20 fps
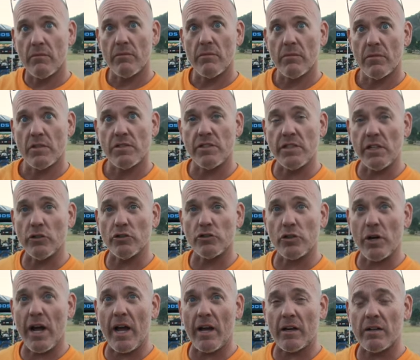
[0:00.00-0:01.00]
Okay,
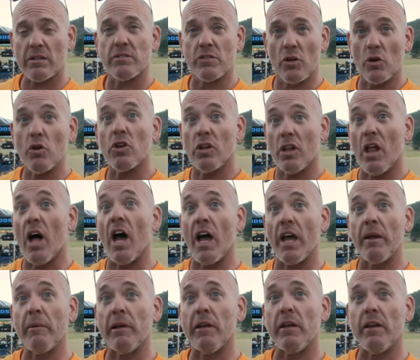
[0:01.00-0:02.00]
so up and down
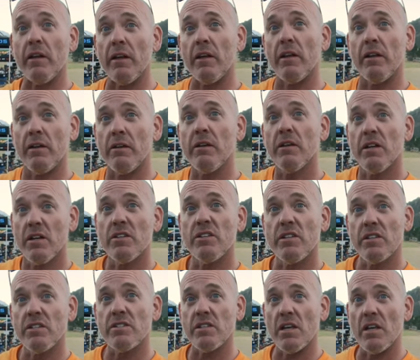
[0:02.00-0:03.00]
and climbing.
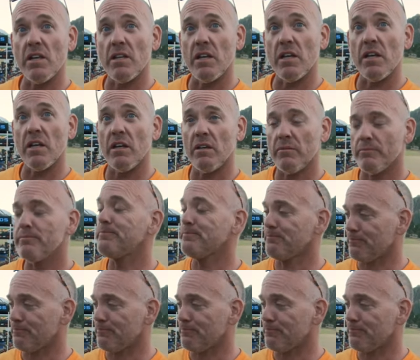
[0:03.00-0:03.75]
Descending.